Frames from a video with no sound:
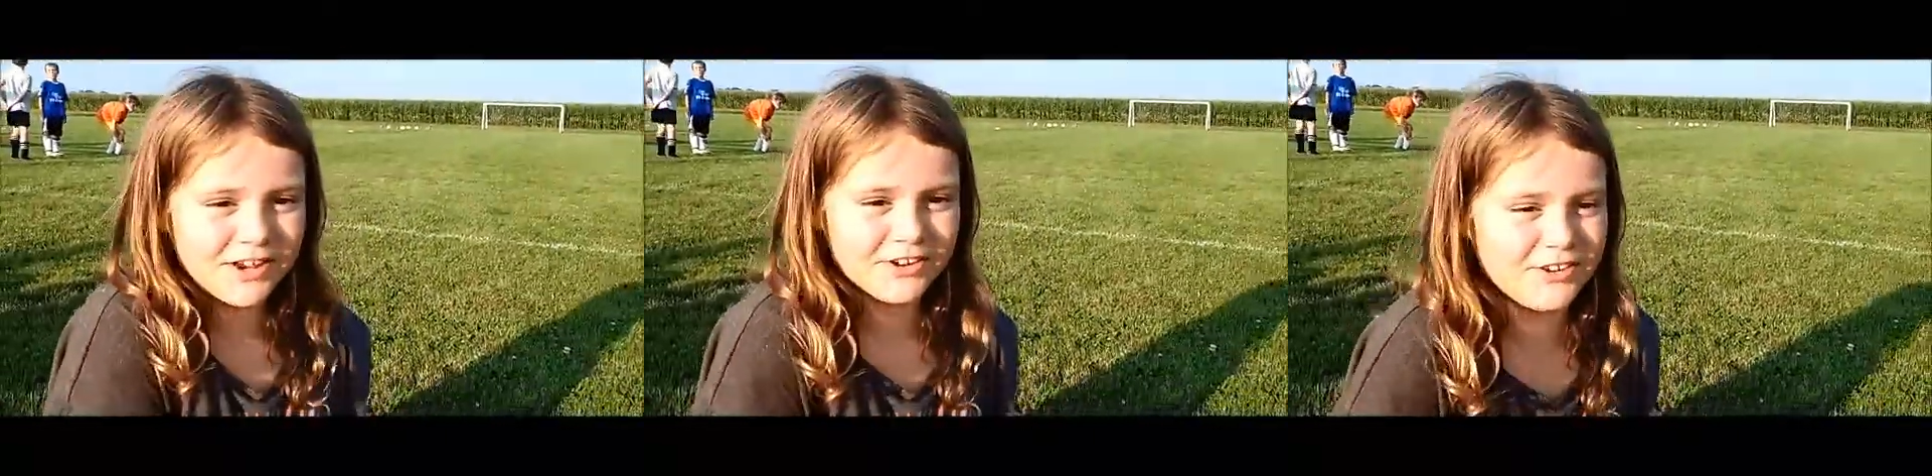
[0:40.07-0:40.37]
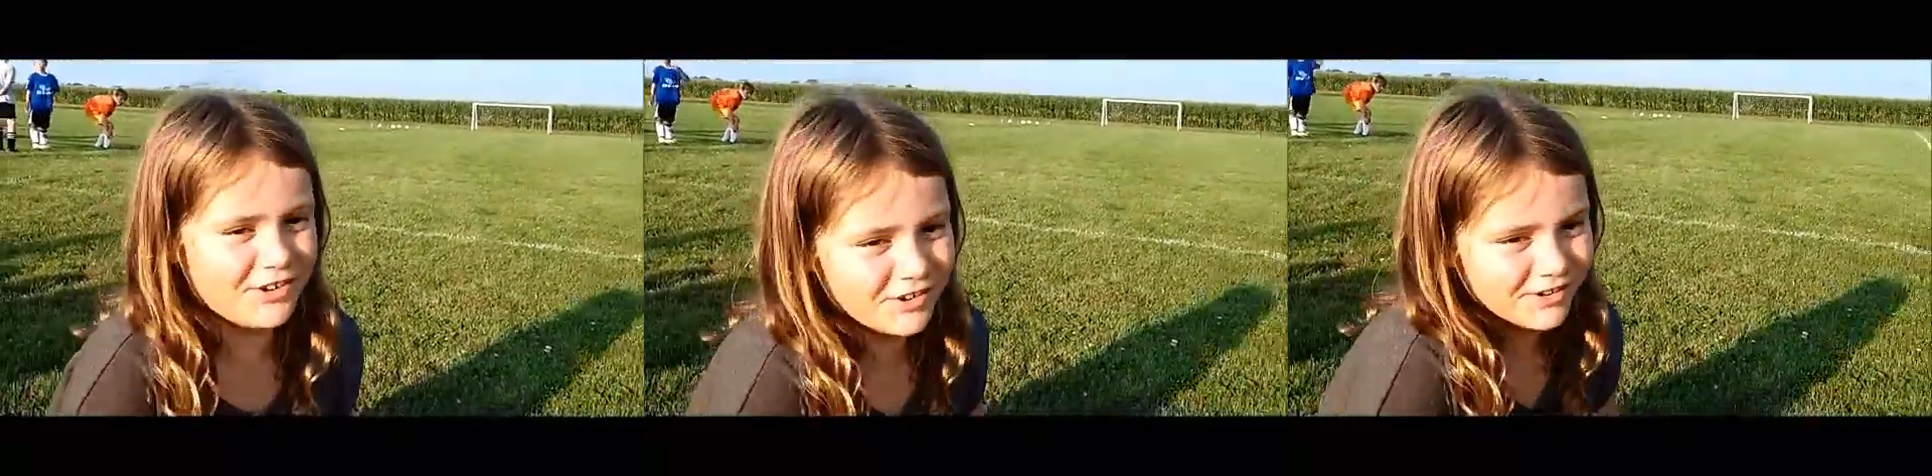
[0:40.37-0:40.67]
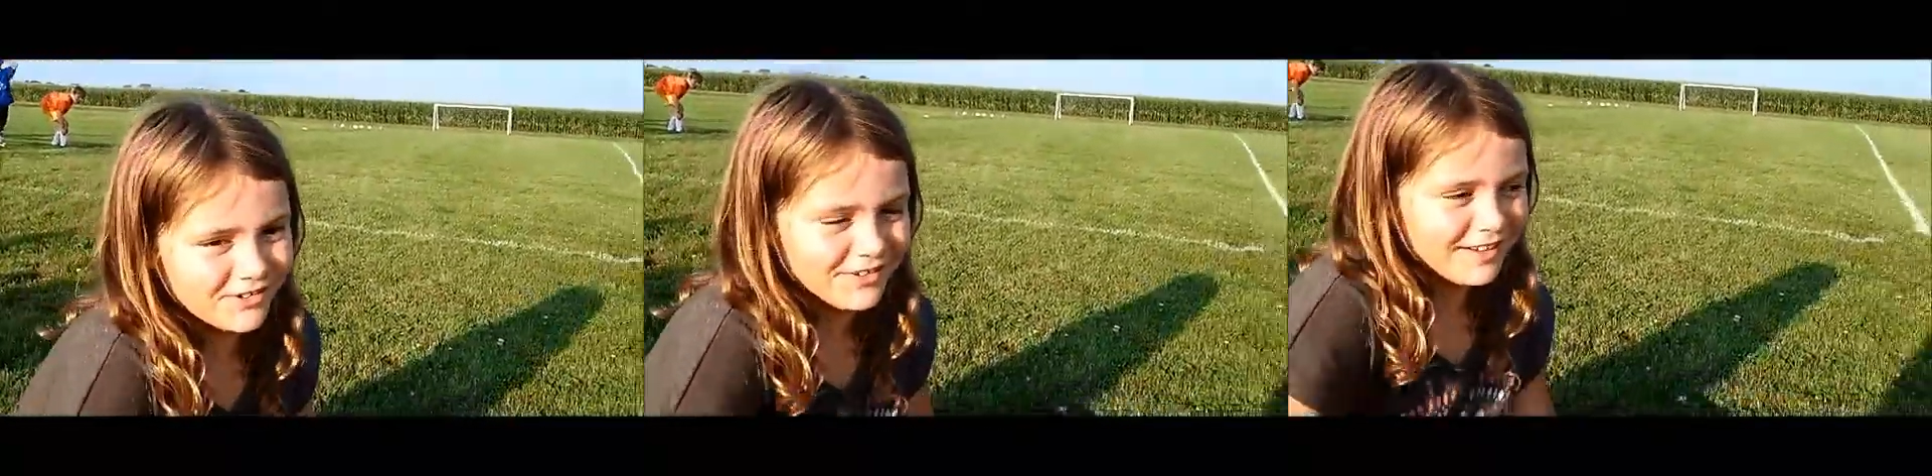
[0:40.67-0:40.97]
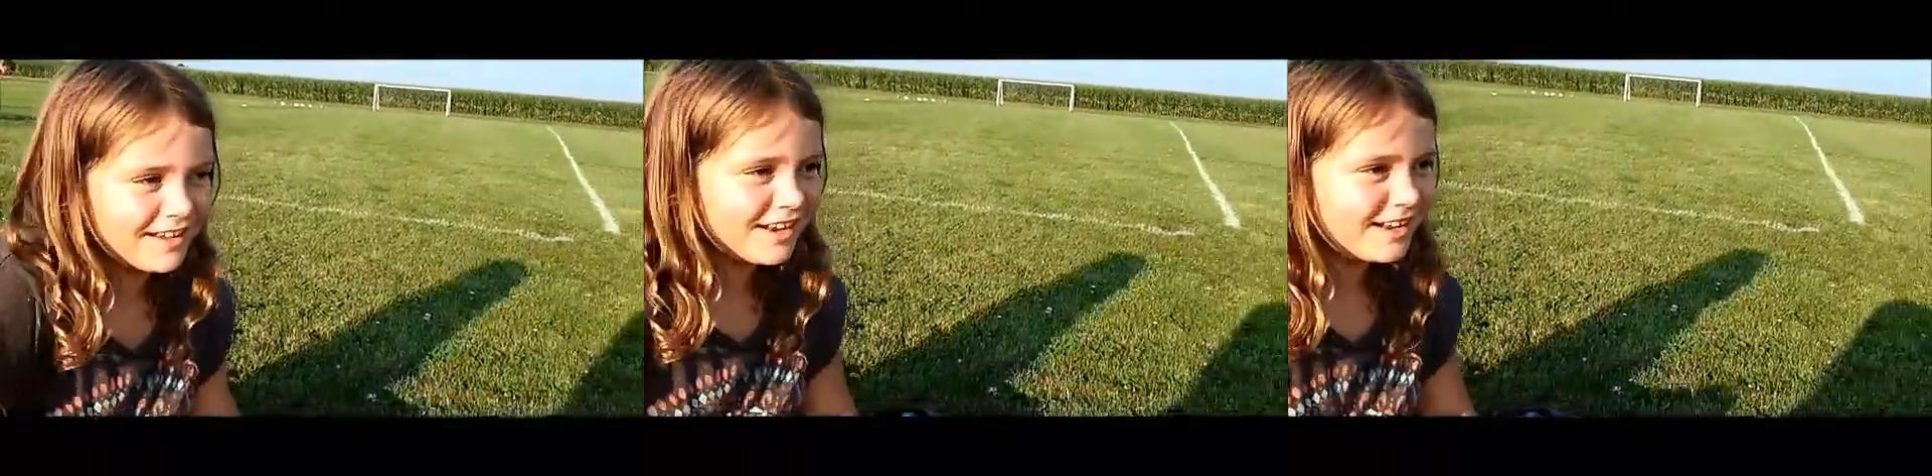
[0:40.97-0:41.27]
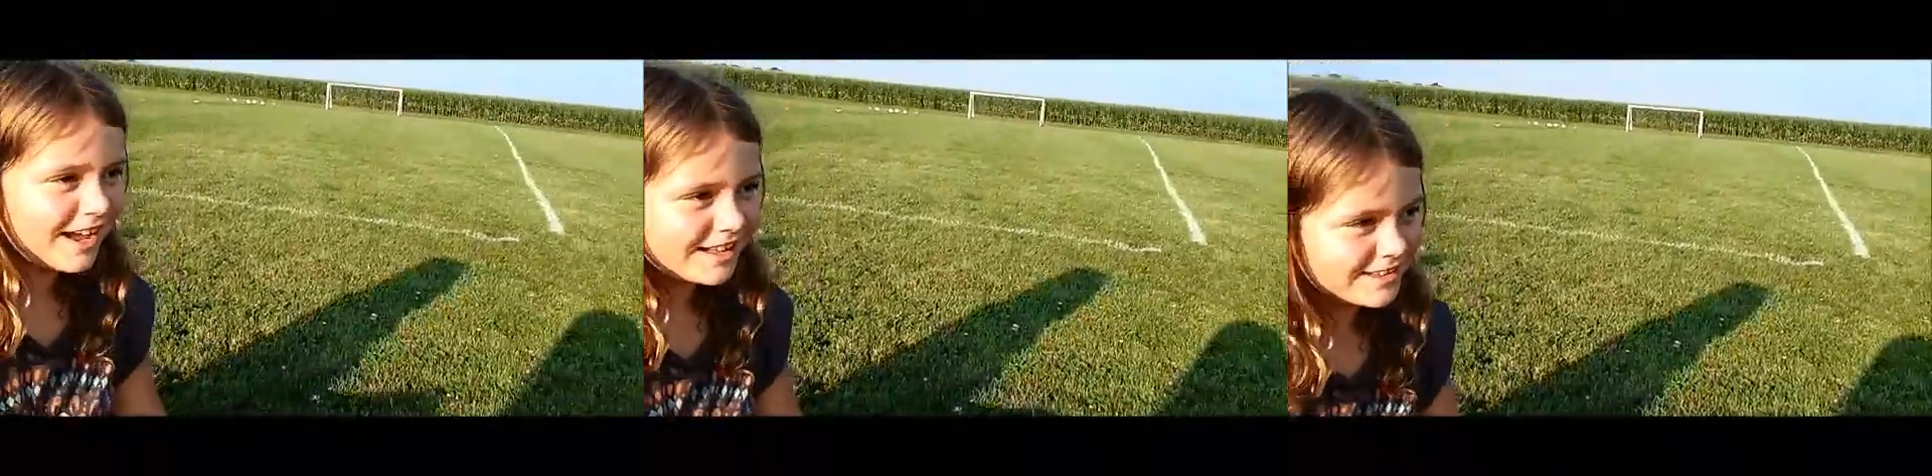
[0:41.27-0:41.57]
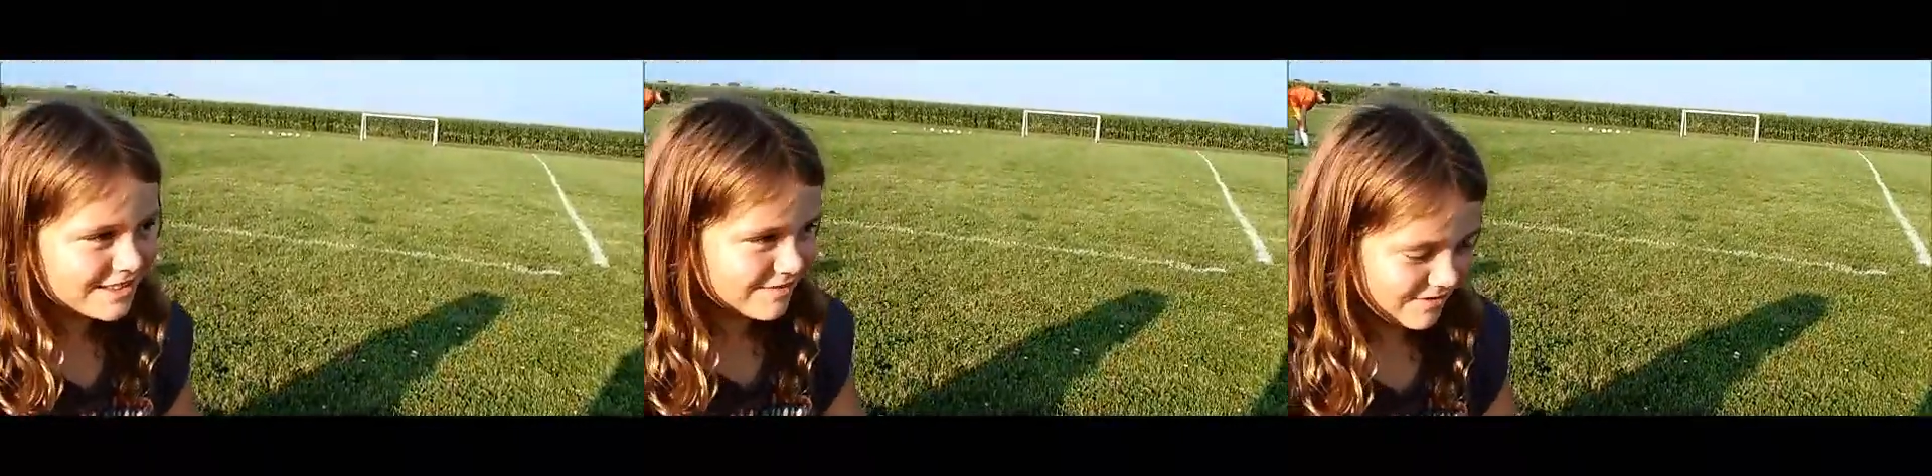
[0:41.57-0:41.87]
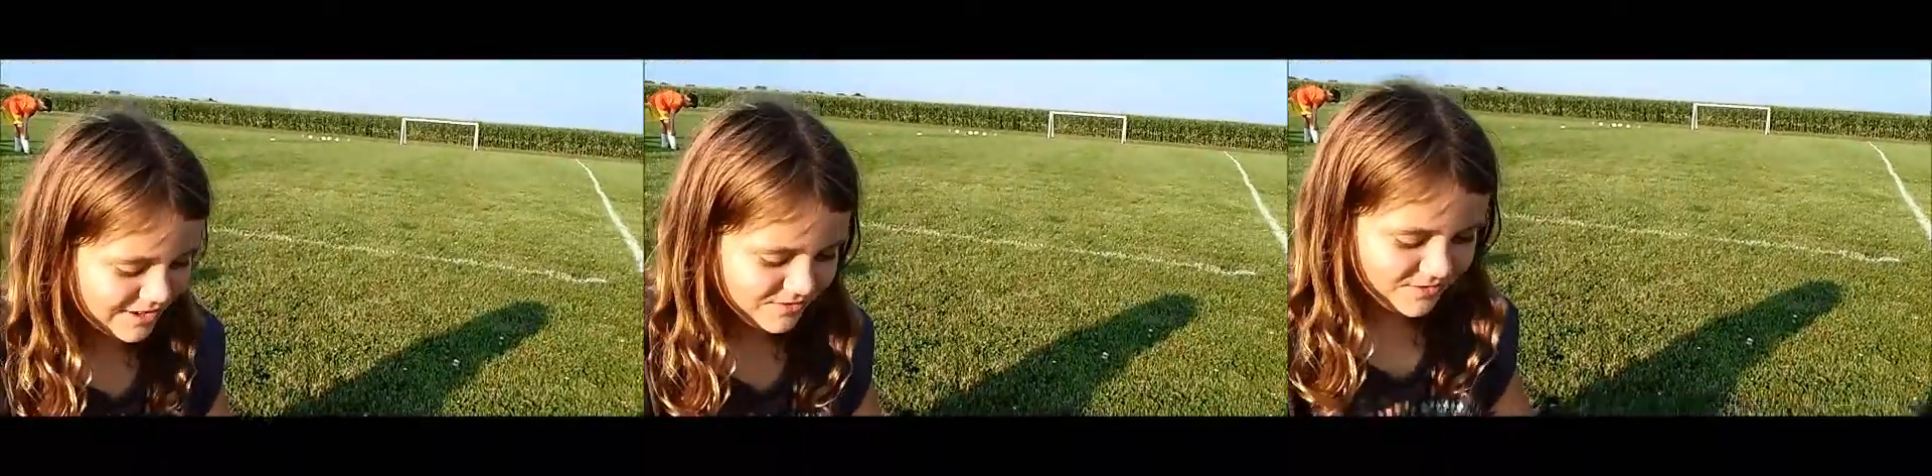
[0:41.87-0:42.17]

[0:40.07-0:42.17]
weird. It has three